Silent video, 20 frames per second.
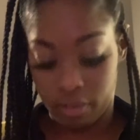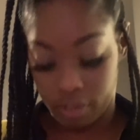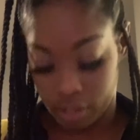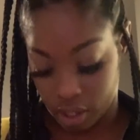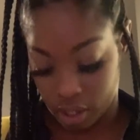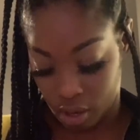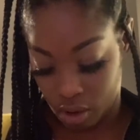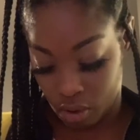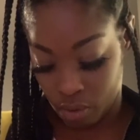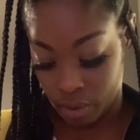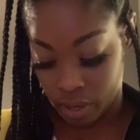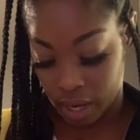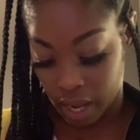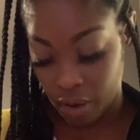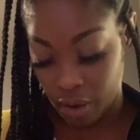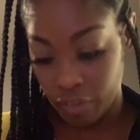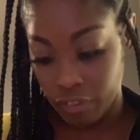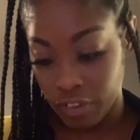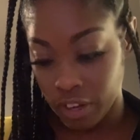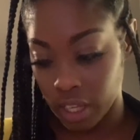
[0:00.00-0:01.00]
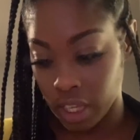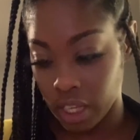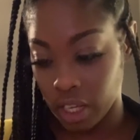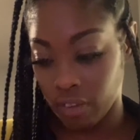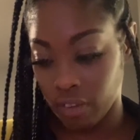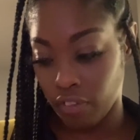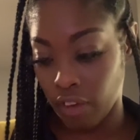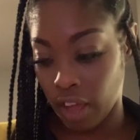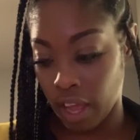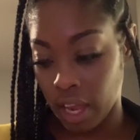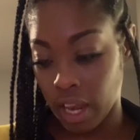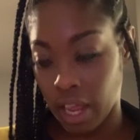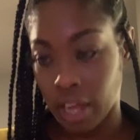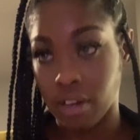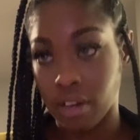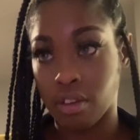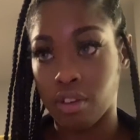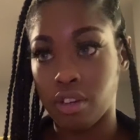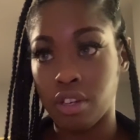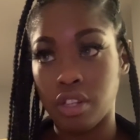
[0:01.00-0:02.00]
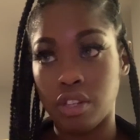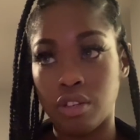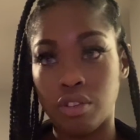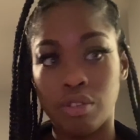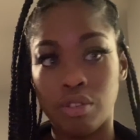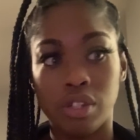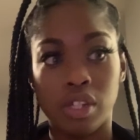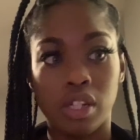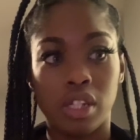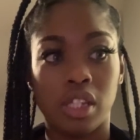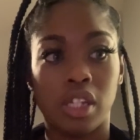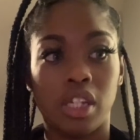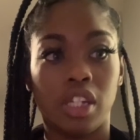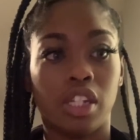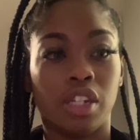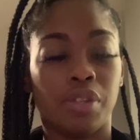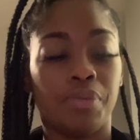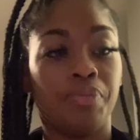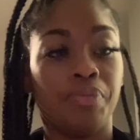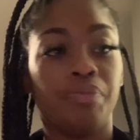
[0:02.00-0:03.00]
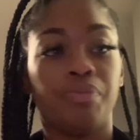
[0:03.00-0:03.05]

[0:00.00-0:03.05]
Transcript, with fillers: So when they were finna get the find like the other dudes in the session